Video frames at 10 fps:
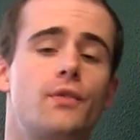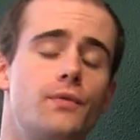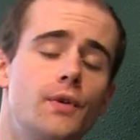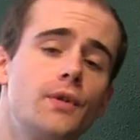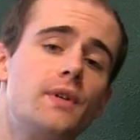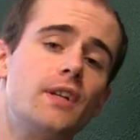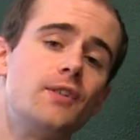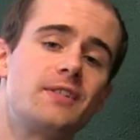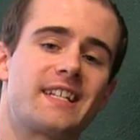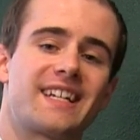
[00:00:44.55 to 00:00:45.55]
through
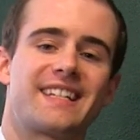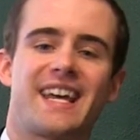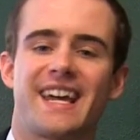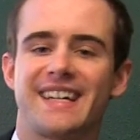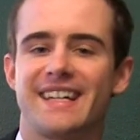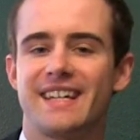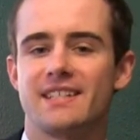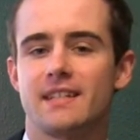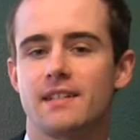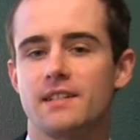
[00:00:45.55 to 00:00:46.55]
using
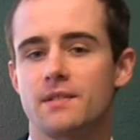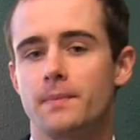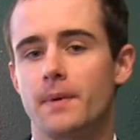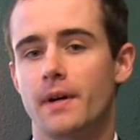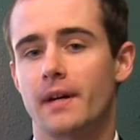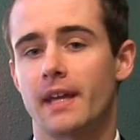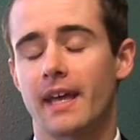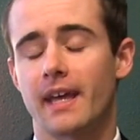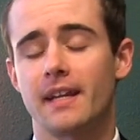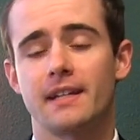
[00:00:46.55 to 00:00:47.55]
techniques in this book
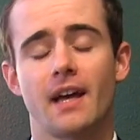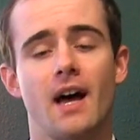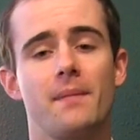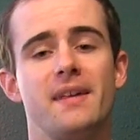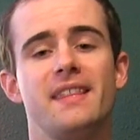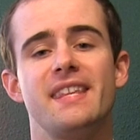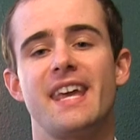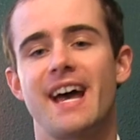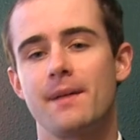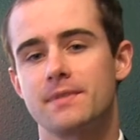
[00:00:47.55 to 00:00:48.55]
and it taught me
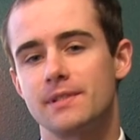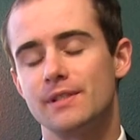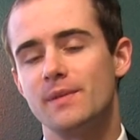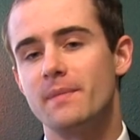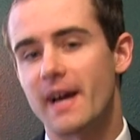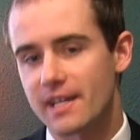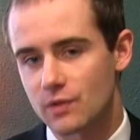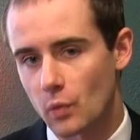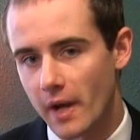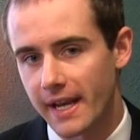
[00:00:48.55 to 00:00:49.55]
the absolute
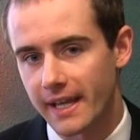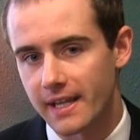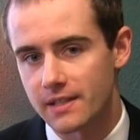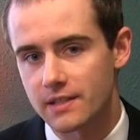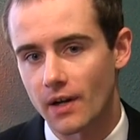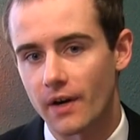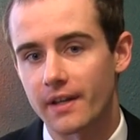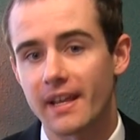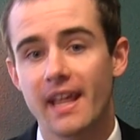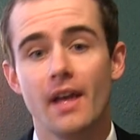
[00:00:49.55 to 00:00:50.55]
best way to get
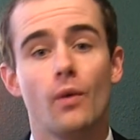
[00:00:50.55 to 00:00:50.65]
started